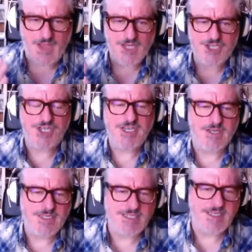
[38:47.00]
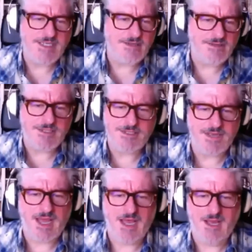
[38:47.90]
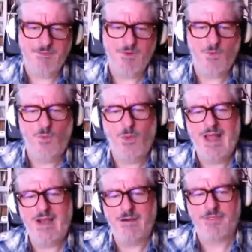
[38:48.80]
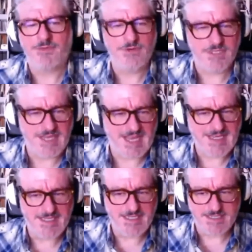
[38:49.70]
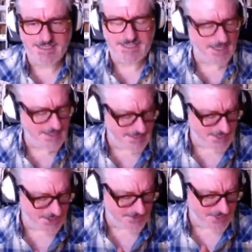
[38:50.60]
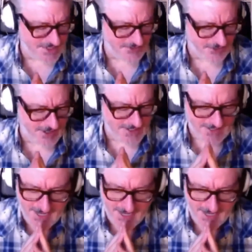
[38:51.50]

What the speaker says: She continued well through to the 80s, to the 90s. She was still writing.